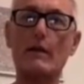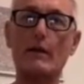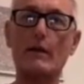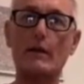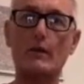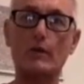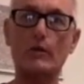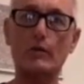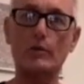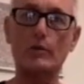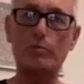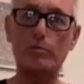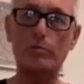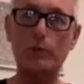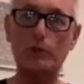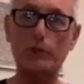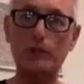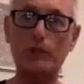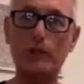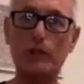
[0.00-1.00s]
who's
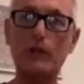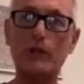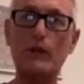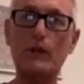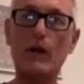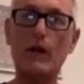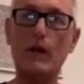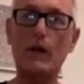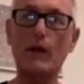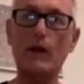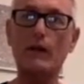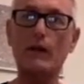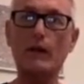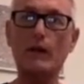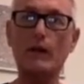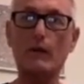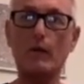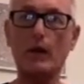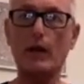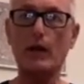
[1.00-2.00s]
pushing on
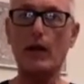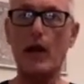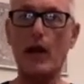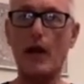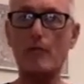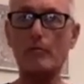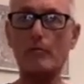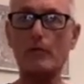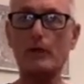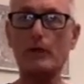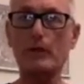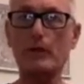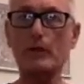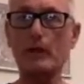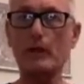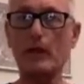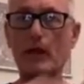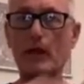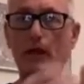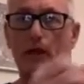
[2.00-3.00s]
the ember
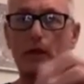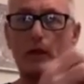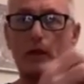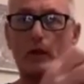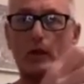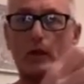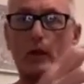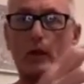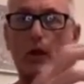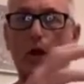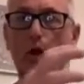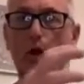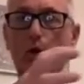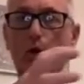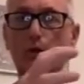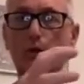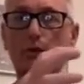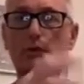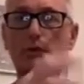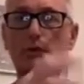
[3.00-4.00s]
and it
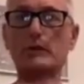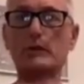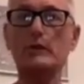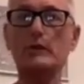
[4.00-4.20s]
glows.